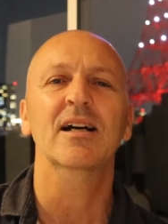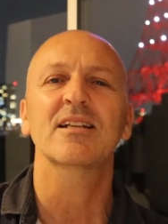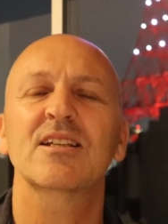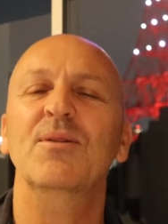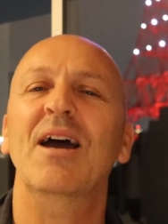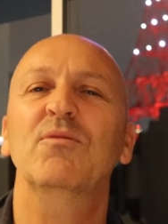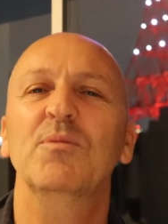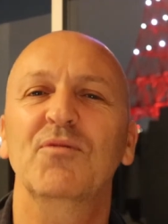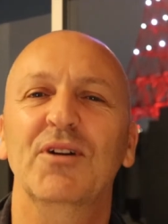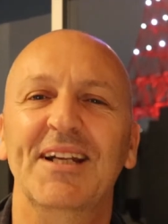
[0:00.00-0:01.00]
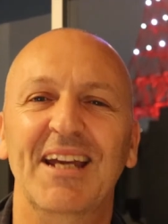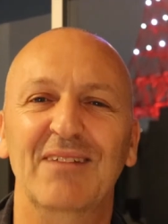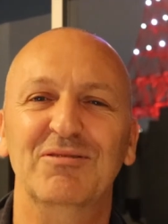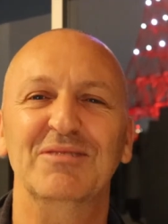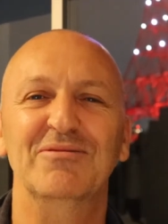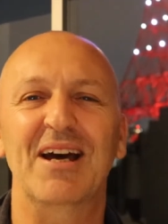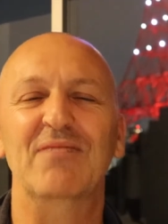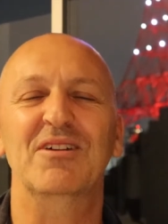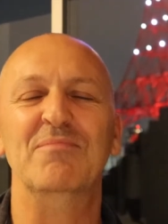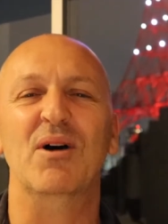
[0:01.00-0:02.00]
So we have to be very careful of that,
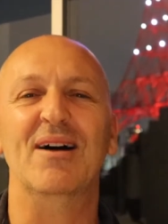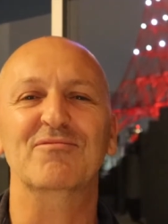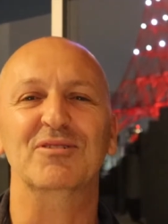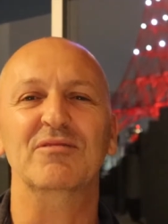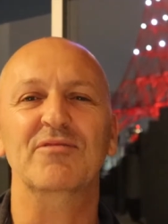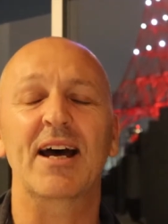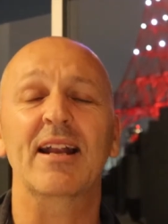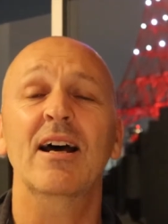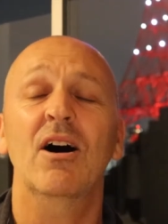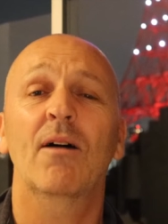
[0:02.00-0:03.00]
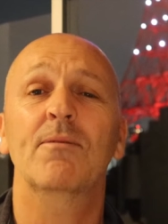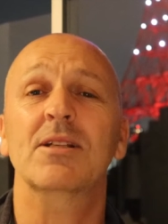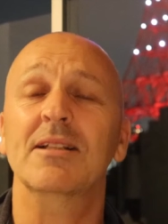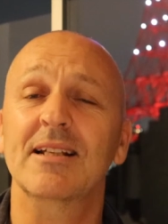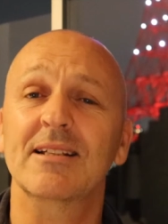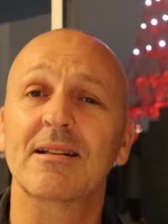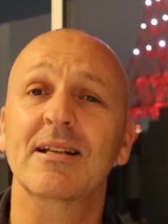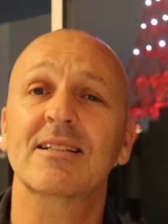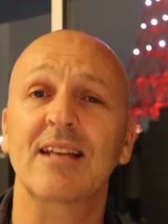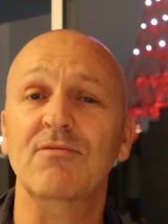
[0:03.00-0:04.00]
very mindful of that. Obviously
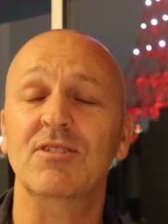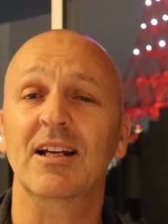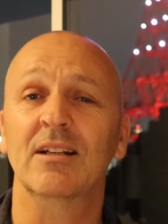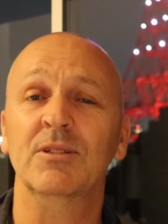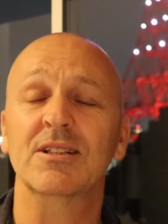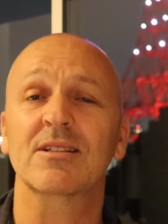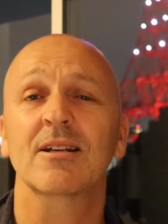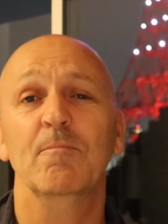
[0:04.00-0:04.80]
there's safety elements,